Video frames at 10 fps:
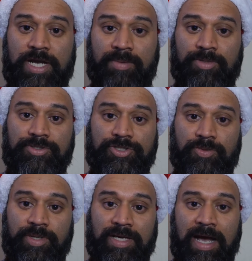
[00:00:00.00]
happens
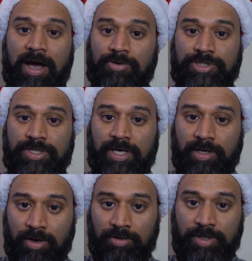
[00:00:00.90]
to be a house that
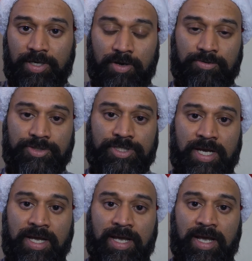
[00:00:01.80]
Carly owns
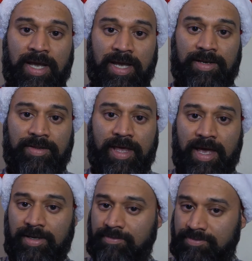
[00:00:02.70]
and
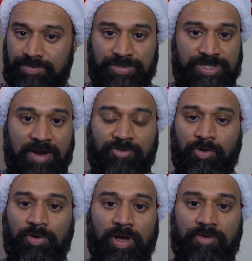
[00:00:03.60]
that
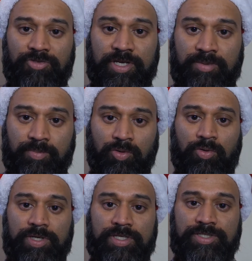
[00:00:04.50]
several of the
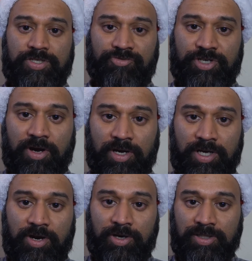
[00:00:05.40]
employees of
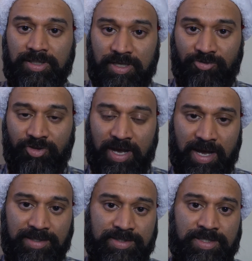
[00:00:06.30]
Doggone live
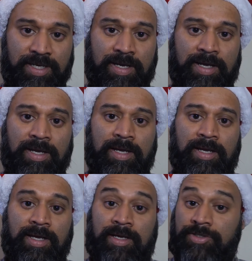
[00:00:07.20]
at.
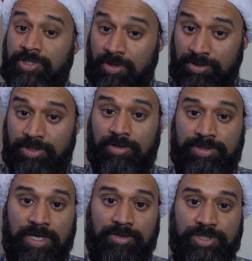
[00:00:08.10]
She also
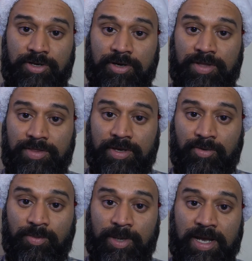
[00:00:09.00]
tells Erin that they
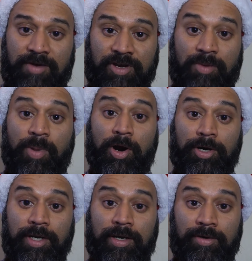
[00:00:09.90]
will be having a
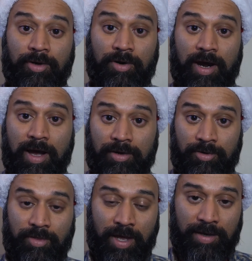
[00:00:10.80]
party in her
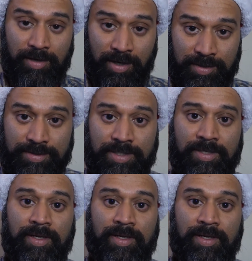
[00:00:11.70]
honor that night.